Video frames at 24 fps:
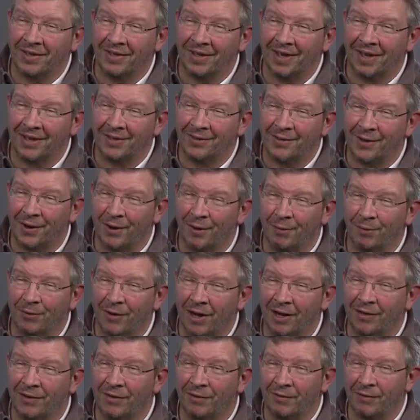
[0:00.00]
That's our
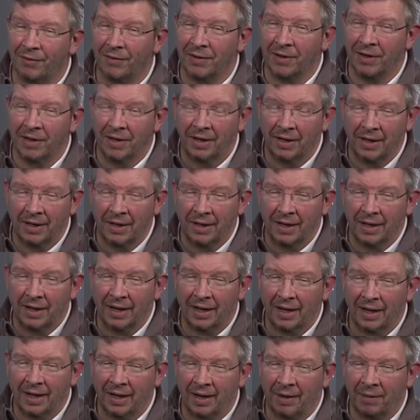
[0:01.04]
objective.
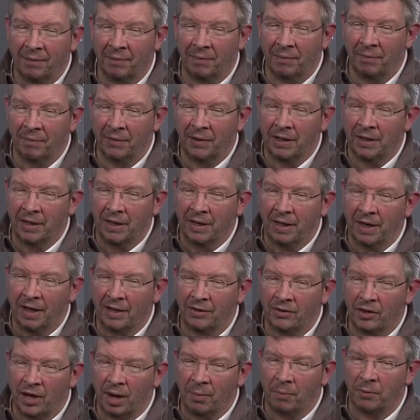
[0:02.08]
A
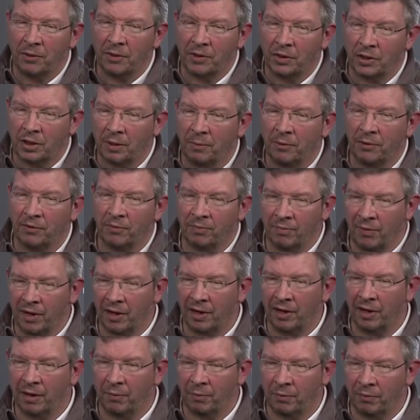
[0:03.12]
championship is
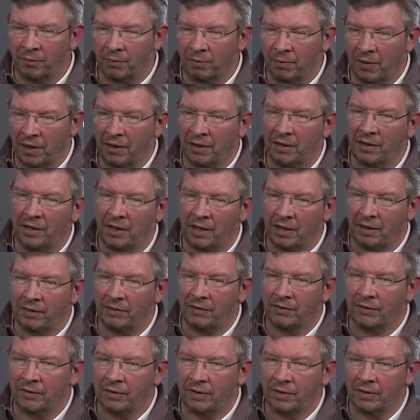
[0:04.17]
made up of many
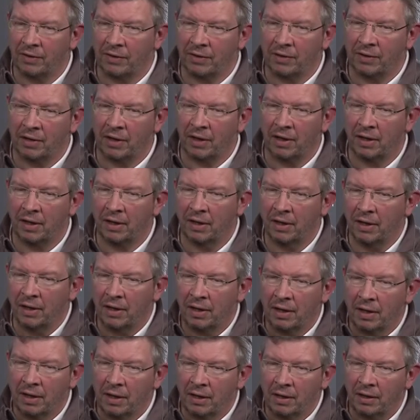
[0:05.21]
things, and
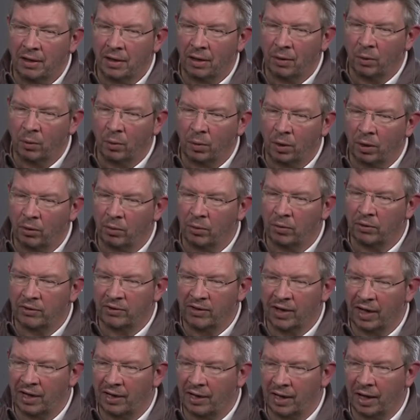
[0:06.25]
we will
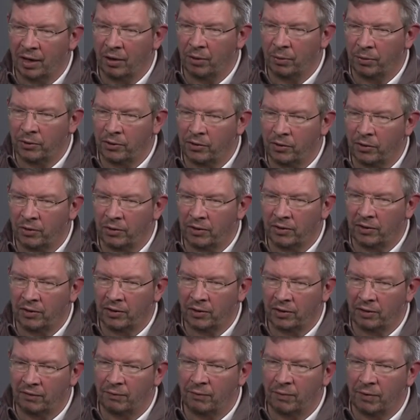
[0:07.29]
take that
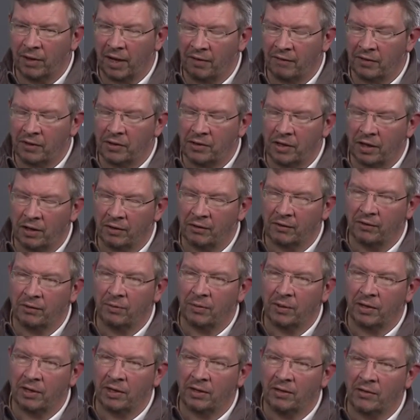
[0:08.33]
opportunity if we have a chance of
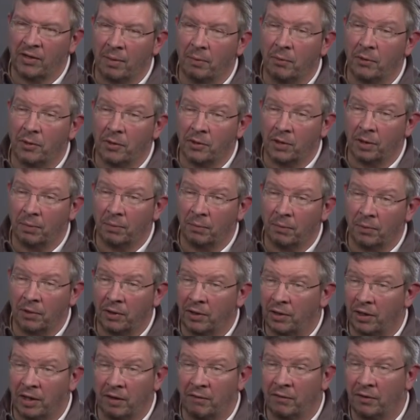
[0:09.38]
winning a championship. But
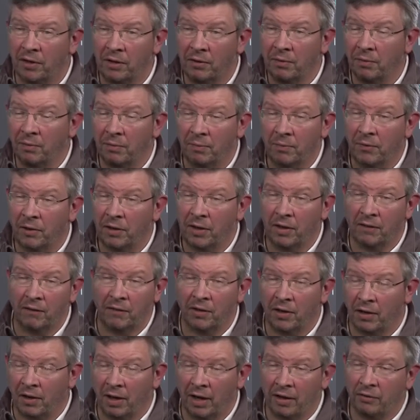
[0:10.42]
you never know. You never
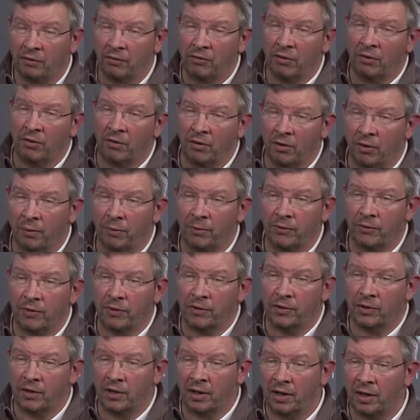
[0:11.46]
know how strong the
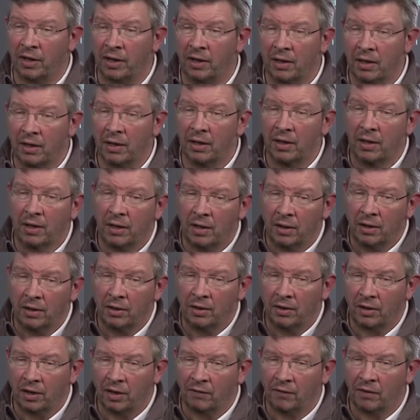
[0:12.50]
opposition are.
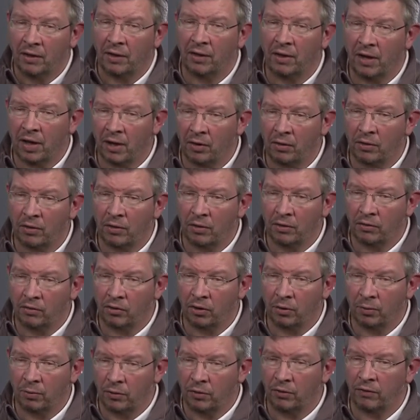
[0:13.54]
You never know how good a
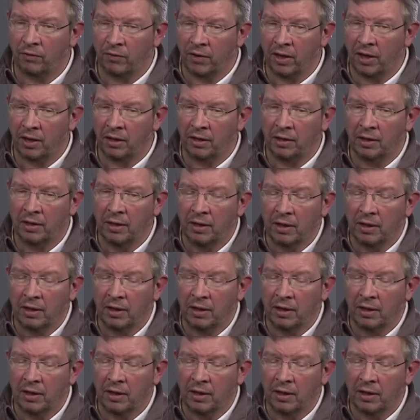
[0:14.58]
job you've done.